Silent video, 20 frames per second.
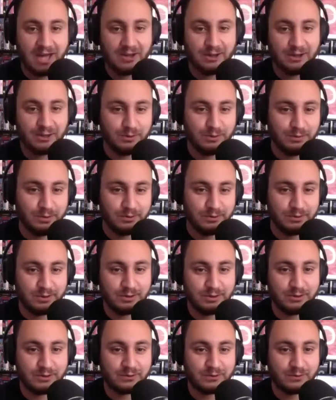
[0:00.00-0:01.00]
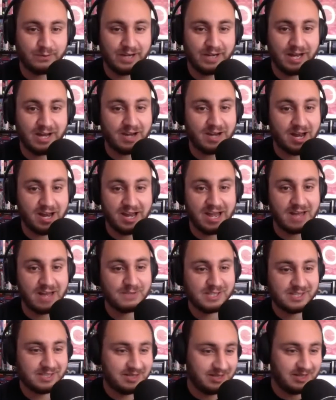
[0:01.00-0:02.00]
Hey, all you mutant goons from beyond. I
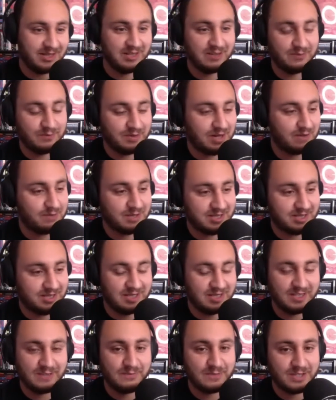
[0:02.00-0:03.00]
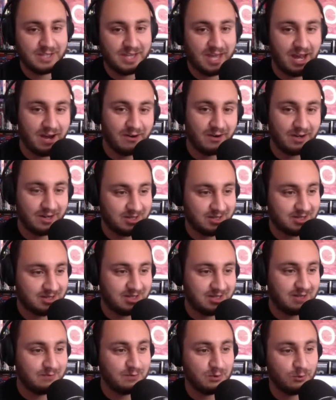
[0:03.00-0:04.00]
am esteemed. I'm a steamed carrot, a
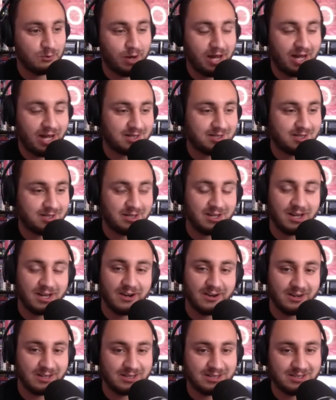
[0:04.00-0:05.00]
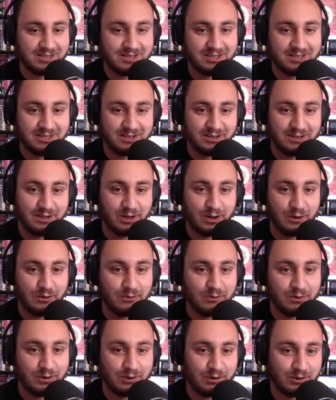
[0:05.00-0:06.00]
steamed waxing carrot, you
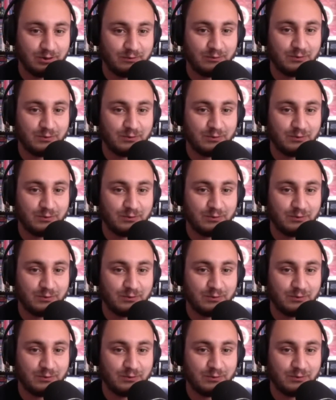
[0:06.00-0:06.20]
know.